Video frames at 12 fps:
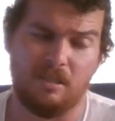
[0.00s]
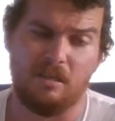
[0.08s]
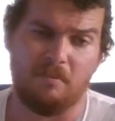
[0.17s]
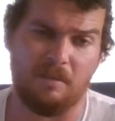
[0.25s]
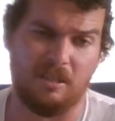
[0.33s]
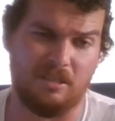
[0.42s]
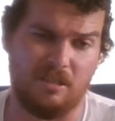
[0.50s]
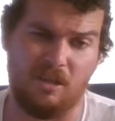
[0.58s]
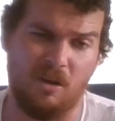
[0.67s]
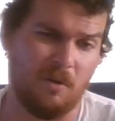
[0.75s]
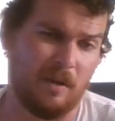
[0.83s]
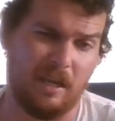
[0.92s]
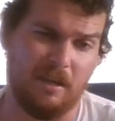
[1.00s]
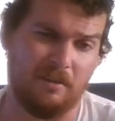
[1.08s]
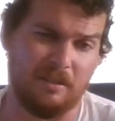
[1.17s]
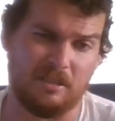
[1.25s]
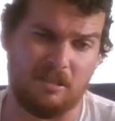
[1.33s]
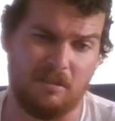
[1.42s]
but it's an okay
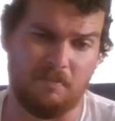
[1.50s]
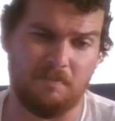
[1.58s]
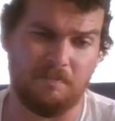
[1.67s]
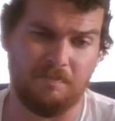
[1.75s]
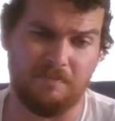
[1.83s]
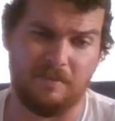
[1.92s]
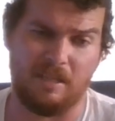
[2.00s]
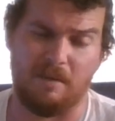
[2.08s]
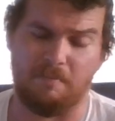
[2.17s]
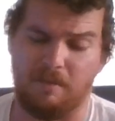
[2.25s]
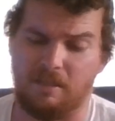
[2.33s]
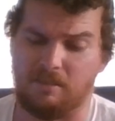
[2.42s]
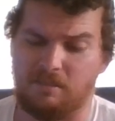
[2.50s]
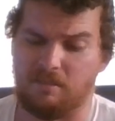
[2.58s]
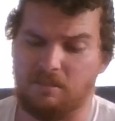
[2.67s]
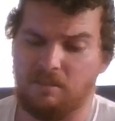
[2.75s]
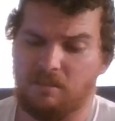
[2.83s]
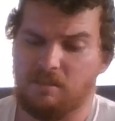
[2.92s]
listen at best.